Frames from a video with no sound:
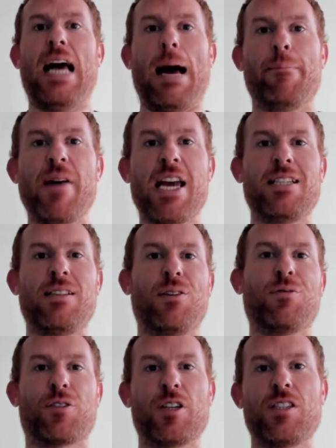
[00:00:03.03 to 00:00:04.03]
amazing
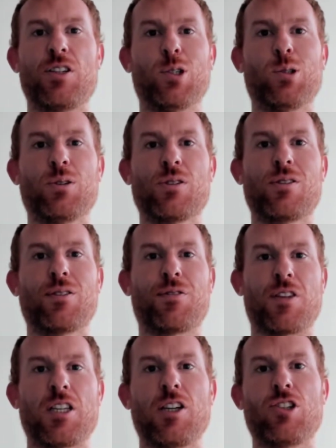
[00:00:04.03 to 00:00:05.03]
free tools for
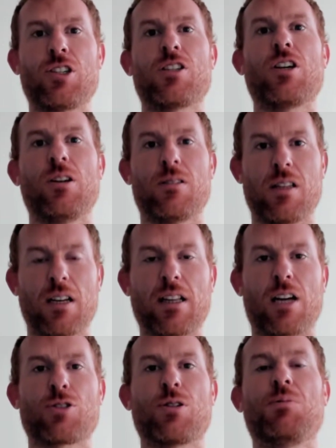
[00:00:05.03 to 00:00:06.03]
teachers to use in the
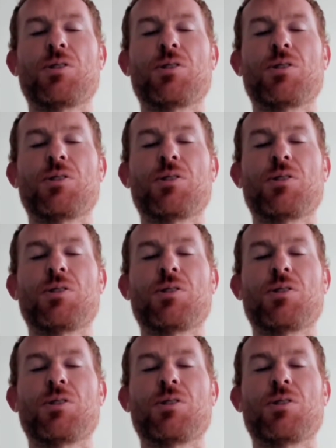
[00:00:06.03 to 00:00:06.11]
classroom,